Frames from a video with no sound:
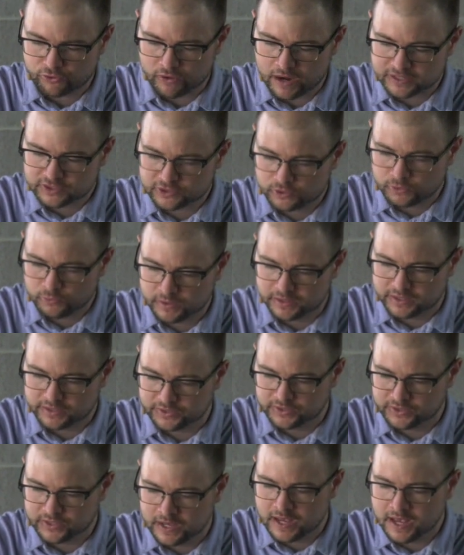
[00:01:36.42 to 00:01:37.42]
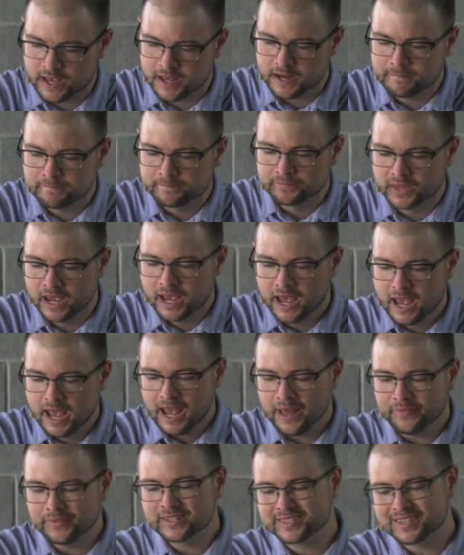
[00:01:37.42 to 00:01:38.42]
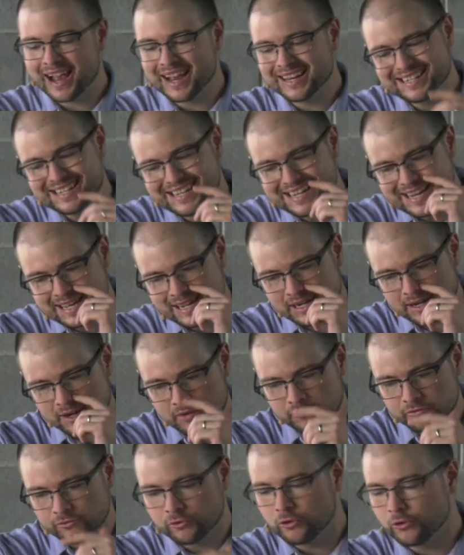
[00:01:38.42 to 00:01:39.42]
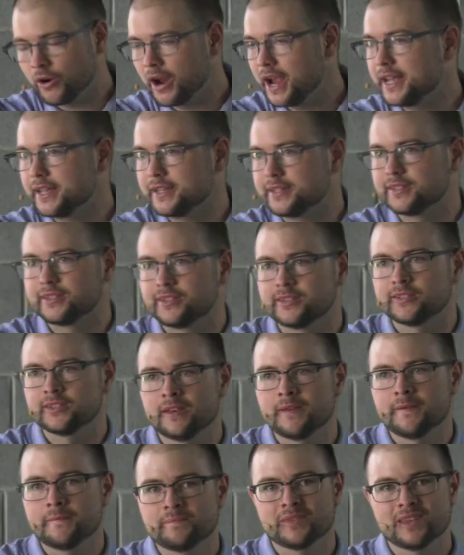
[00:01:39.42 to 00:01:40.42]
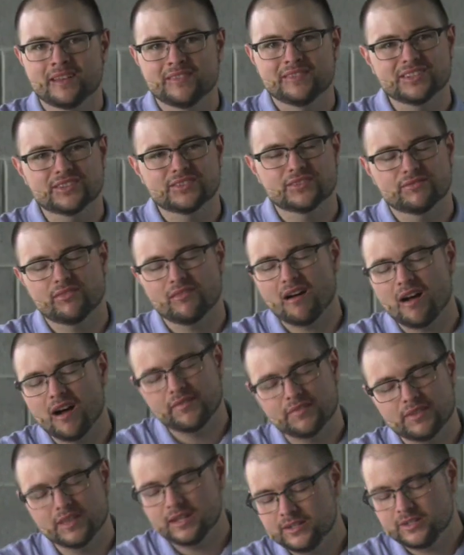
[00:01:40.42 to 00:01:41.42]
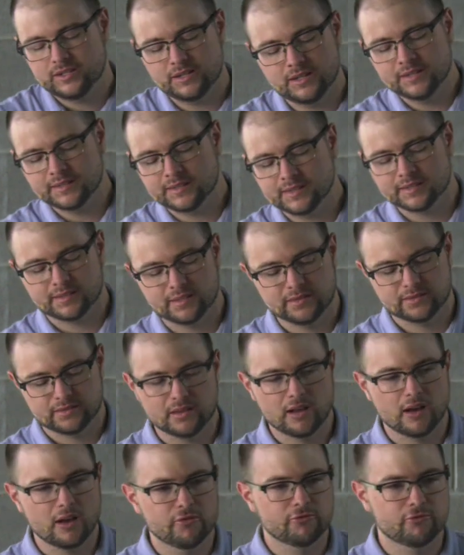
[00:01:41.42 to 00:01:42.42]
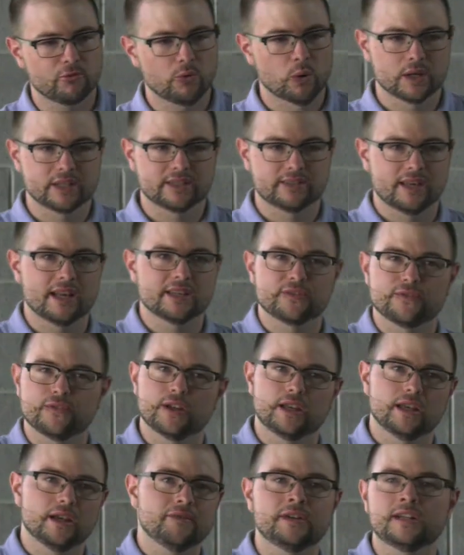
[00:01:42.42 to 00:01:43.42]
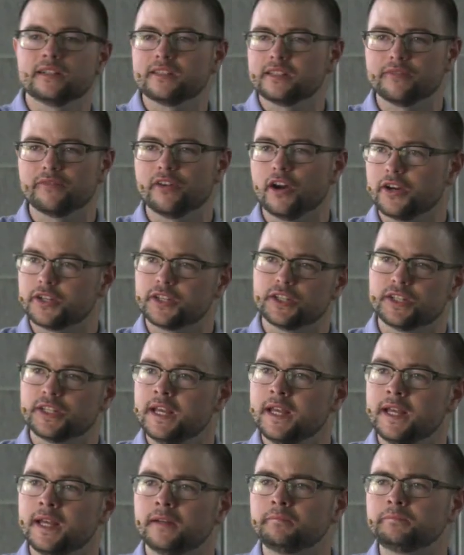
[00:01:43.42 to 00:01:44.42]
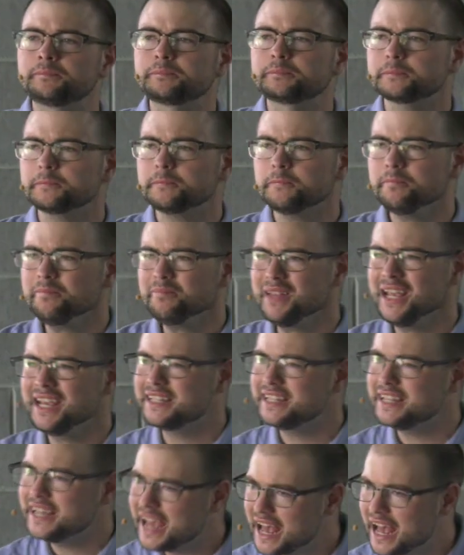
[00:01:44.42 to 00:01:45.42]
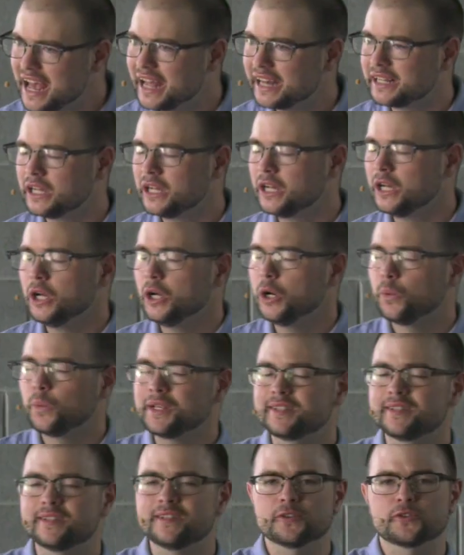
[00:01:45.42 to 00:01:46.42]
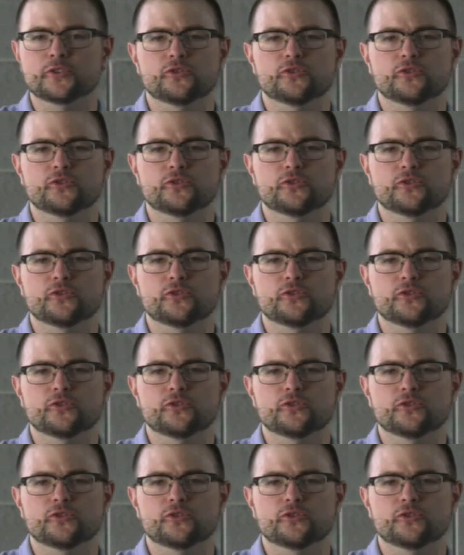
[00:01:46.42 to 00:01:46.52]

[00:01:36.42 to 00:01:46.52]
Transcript: wrestle with sin and this idea of grace, this thought that Jesus' love for us has forgiven us of our sin, and yet we still